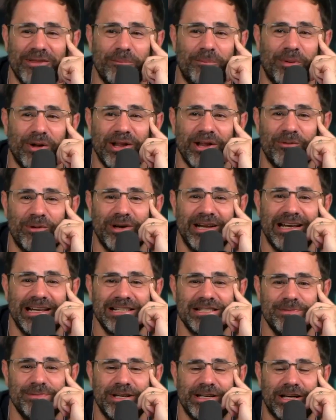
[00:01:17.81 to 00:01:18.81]
the bullet when it
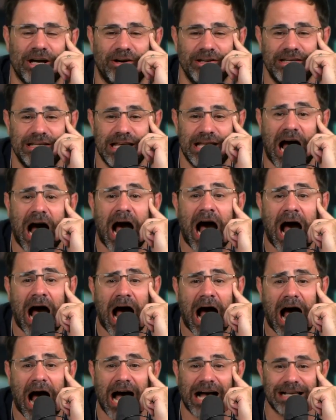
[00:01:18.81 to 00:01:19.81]
hits me to go,
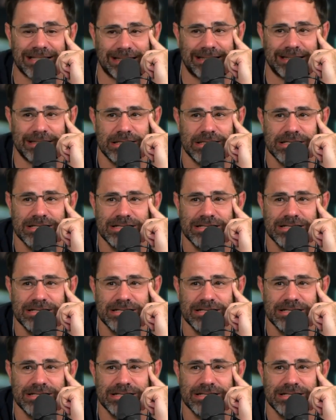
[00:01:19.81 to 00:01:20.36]
"Yes!"